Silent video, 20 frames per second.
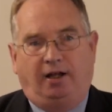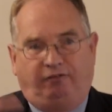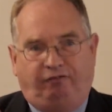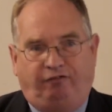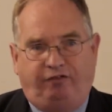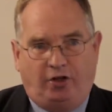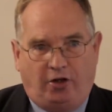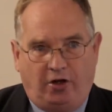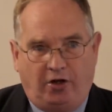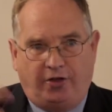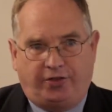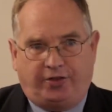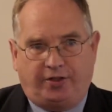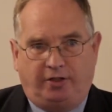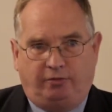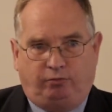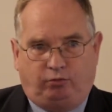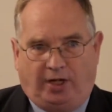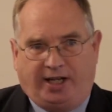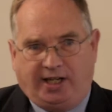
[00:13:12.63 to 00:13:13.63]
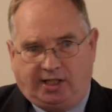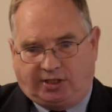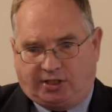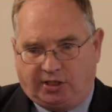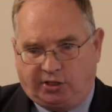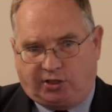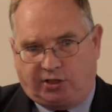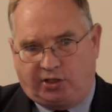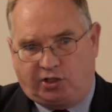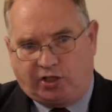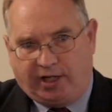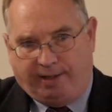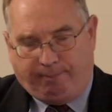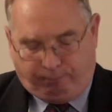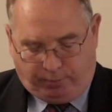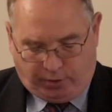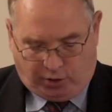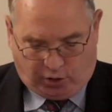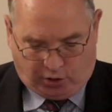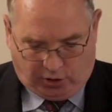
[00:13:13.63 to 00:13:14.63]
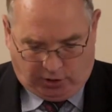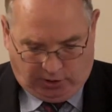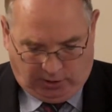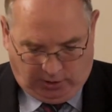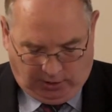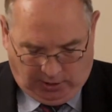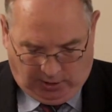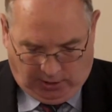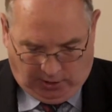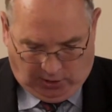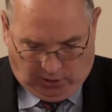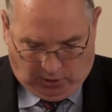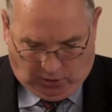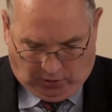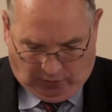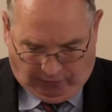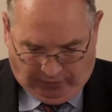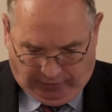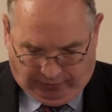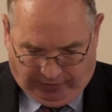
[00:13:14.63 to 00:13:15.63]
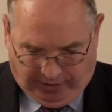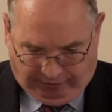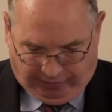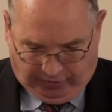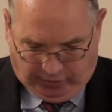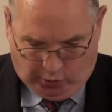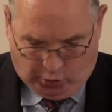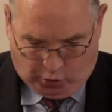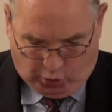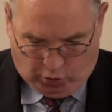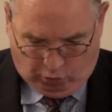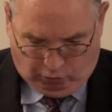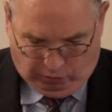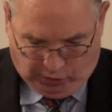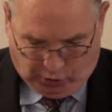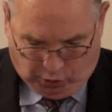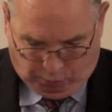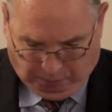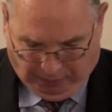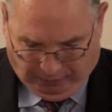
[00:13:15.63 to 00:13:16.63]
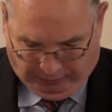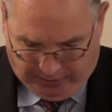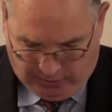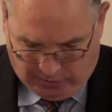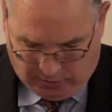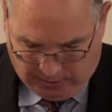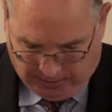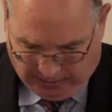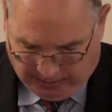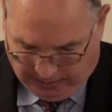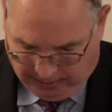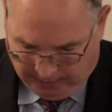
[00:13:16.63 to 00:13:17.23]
further raises the temperature of the revolutionary spirit.